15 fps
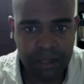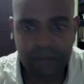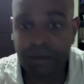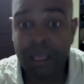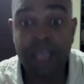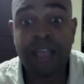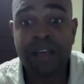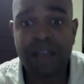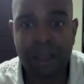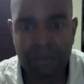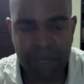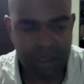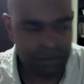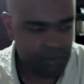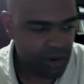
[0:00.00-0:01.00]
the
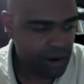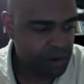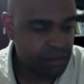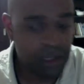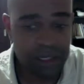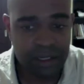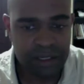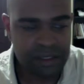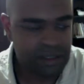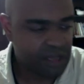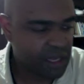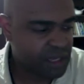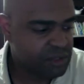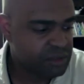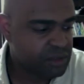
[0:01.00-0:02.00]
economic environment in this
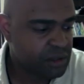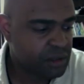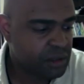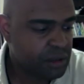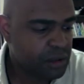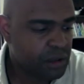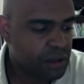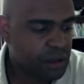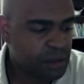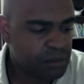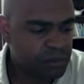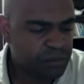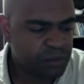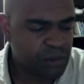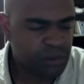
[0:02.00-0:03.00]
case.
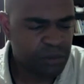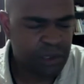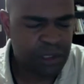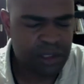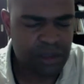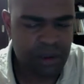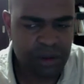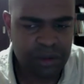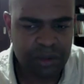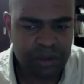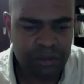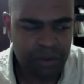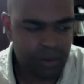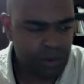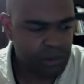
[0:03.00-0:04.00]
But it's also
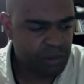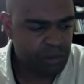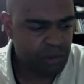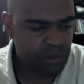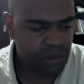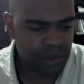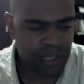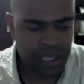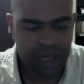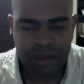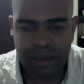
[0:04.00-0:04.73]
important to remember that,